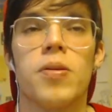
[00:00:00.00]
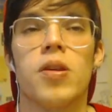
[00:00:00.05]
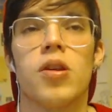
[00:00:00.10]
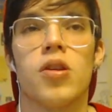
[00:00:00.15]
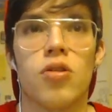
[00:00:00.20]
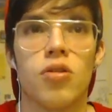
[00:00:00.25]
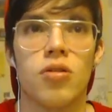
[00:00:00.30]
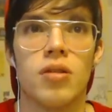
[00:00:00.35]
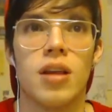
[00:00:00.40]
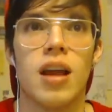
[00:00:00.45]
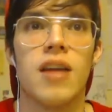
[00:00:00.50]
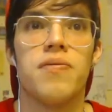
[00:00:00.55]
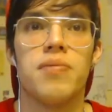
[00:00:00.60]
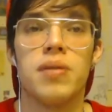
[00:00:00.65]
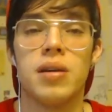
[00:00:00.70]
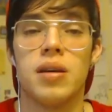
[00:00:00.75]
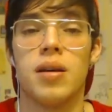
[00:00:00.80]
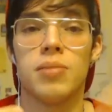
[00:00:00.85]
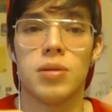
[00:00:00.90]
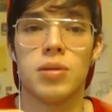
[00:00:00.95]
your life
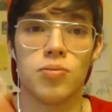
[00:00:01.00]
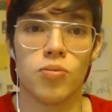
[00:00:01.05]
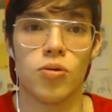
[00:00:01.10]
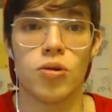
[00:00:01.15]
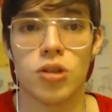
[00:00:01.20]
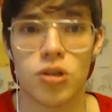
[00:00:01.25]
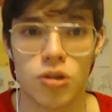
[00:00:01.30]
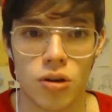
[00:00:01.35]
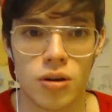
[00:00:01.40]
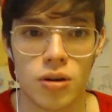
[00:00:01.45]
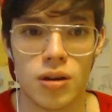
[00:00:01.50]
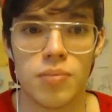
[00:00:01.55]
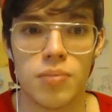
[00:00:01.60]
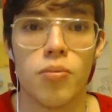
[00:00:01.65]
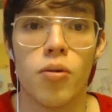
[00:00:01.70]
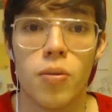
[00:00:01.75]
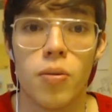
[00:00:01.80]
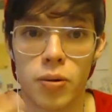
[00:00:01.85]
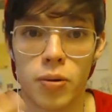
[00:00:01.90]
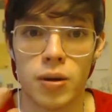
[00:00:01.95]
becomes more certain,
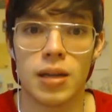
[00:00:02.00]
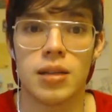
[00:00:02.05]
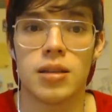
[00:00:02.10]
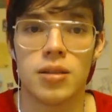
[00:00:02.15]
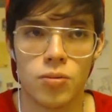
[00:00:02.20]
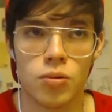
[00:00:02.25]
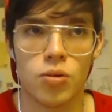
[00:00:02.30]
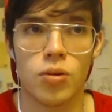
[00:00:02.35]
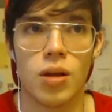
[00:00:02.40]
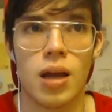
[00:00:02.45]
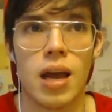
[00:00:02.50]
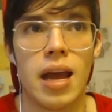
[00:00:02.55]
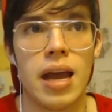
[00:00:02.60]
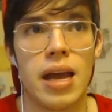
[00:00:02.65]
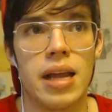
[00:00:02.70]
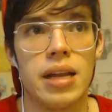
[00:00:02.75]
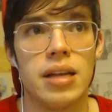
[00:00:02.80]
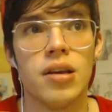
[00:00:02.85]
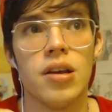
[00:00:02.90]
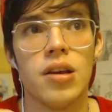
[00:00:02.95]
more predictable,
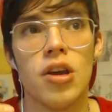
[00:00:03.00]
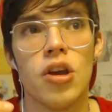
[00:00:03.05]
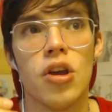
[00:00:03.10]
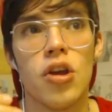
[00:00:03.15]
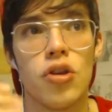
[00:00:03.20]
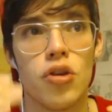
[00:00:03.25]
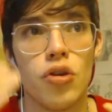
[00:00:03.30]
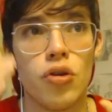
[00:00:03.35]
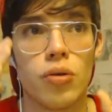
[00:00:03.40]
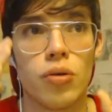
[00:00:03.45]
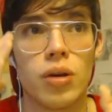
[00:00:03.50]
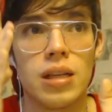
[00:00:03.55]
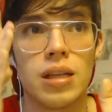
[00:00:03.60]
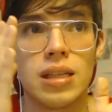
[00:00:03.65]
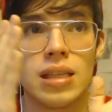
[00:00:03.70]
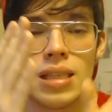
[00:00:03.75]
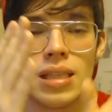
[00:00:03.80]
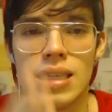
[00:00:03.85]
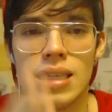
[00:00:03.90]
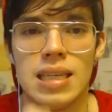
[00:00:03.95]
and you can
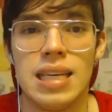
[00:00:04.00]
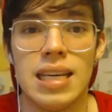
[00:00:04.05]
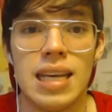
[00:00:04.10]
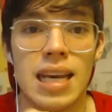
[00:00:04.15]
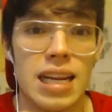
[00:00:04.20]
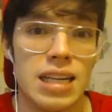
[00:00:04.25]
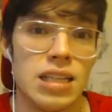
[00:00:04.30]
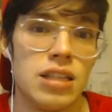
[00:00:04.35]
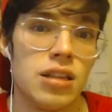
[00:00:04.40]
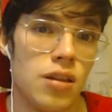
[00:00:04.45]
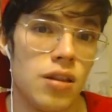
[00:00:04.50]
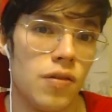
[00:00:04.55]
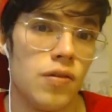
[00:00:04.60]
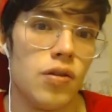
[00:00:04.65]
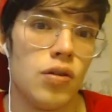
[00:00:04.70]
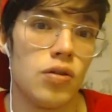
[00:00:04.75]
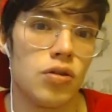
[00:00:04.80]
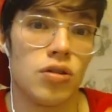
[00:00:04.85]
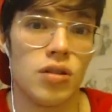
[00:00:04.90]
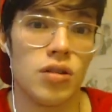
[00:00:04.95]
see into the
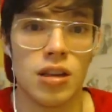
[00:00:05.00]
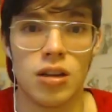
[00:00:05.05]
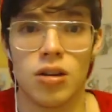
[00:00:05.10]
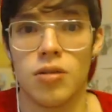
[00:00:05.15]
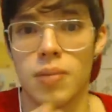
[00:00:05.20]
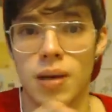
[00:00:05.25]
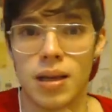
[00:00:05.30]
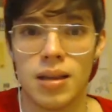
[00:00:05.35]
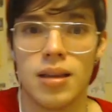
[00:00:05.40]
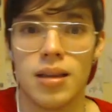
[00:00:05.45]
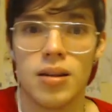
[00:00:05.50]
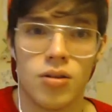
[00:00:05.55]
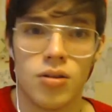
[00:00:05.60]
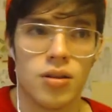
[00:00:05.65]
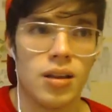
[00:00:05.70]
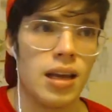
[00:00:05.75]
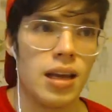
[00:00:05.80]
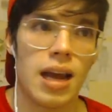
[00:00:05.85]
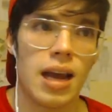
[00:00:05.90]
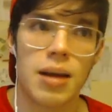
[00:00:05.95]
future little by little.
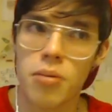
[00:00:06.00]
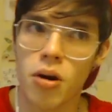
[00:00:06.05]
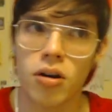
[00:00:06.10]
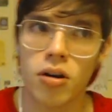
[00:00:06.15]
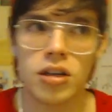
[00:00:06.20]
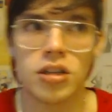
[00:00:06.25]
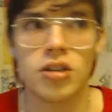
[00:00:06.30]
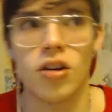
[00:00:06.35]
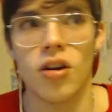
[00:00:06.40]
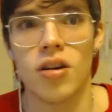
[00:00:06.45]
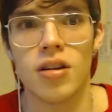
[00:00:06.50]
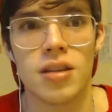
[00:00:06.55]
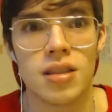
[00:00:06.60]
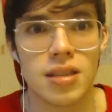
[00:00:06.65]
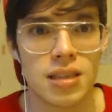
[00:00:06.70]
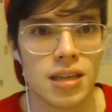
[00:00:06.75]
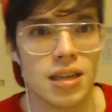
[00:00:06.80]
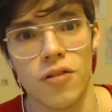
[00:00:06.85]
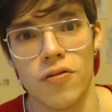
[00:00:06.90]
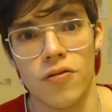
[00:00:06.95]
Like, I'm already starting to
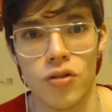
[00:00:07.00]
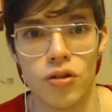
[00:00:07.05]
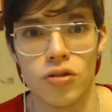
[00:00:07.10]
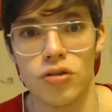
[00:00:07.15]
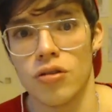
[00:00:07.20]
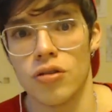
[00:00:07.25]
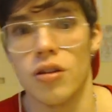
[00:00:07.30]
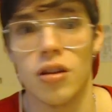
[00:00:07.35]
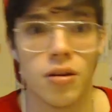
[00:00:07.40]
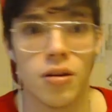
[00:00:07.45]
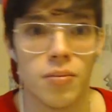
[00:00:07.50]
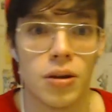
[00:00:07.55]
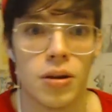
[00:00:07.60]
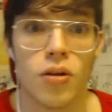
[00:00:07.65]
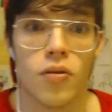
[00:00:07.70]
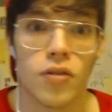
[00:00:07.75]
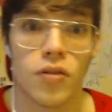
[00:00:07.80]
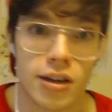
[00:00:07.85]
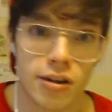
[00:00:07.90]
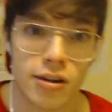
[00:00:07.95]
see the future a little bit
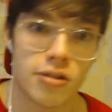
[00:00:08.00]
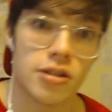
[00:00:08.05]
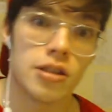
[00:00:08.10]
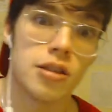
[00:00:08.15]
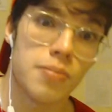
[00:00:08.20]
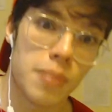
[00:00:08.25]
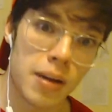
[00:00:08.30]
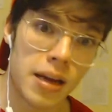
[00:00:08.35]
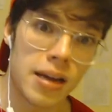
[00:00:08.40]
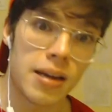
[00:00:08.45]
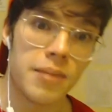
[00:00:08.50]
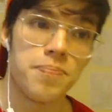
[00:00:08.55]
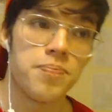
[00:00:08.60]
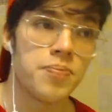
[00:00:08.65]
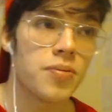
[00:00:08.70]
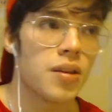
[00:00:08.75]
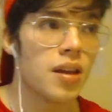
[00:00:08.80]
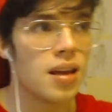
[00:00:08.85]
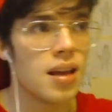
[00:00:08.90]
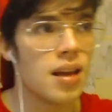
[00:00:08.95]
over here in Spain.
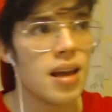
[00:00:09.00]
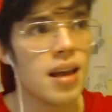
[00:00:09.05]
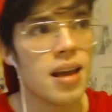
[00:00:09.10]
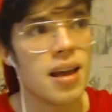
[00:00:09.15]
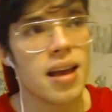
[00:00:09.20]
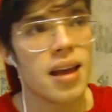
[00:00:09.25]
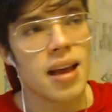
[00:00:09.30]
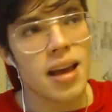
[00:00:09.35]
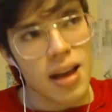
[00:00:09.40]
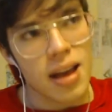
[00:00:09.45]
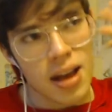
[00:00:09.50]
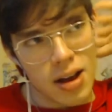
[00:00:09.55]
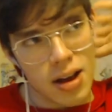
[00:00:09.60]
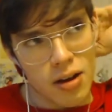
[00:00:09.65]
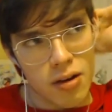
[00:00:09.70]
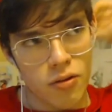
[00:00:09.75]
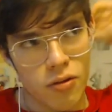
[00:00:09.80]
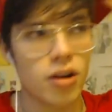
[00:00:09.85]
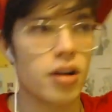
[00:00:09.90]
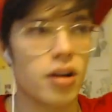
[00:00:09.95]

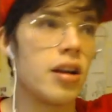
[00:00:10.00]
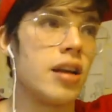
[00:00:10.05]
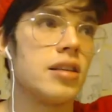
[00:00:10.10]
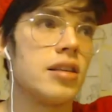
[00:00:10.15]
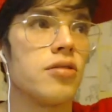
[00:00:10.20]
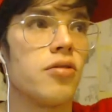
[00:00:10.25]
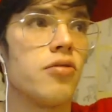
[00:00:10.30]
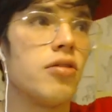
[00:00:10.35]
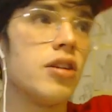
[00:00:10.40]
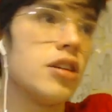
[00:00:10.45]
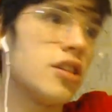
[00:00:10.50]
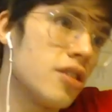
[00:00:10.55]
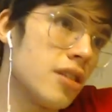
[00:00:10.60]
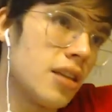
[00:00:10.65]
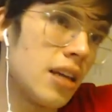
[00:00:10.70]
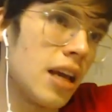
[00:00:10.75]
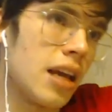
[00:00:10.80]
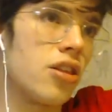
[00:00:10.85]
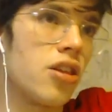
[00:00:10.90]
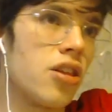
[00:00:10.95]
Whereas originally
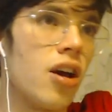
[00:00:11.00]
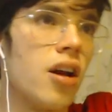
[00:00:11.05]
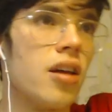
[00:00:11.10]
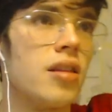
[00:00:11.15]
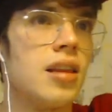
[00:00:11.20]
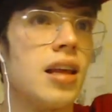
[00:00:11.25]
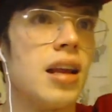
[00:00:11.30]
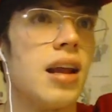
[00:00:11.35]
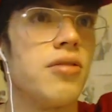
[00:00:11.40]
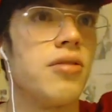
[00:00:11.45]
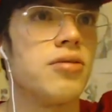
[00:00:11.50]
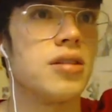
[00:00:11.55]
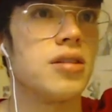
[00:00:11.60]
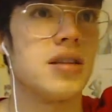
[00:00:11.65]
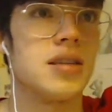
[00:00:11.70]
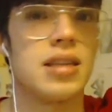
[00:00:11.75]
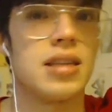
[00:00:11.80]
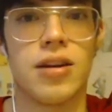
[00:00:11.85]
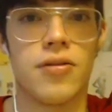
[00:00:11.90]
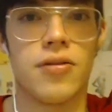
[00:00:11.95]
I thought that I was going to
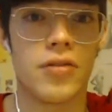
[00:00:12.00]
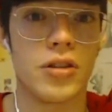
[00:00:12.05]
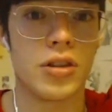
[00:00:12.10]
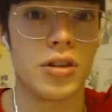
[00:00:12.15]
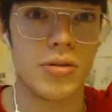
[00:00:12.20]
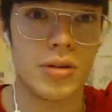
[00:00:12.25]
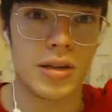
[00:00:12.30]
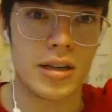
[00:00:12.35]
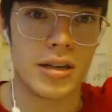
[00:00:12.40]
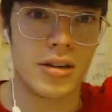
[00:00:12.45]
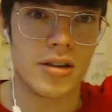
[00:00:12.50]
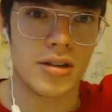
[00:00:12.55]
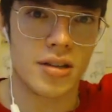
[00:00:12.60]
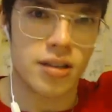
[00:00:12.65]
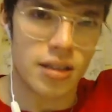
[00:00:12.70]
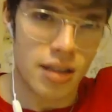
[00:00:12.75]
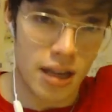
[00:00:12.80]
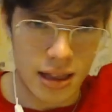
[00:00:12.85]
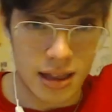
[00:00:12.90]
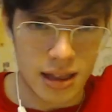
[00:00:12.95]
stay here for 2
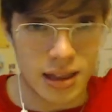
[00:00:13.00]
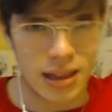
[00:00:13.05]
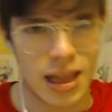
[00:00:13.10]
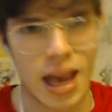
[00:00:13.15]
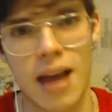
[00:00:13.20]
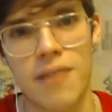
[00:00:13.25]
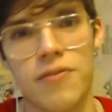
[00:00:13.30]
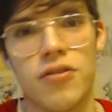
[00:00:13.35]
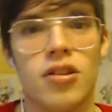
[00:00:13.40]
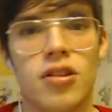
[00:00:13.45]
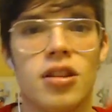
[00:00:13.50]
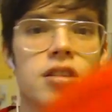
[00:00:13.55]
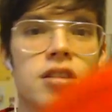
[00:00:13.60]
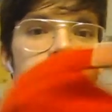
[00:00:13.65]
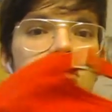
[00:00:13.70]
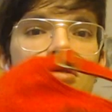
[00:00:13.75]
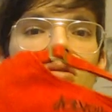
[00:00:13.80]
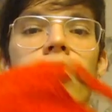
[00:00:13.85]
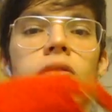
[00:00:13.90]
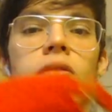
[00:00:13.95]
years. After this
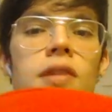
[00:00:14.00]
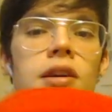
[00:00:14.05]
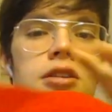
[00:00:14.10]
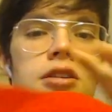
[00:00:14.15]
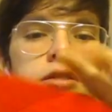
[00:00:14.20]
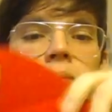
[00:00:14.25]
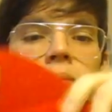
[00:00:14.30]
coronavirus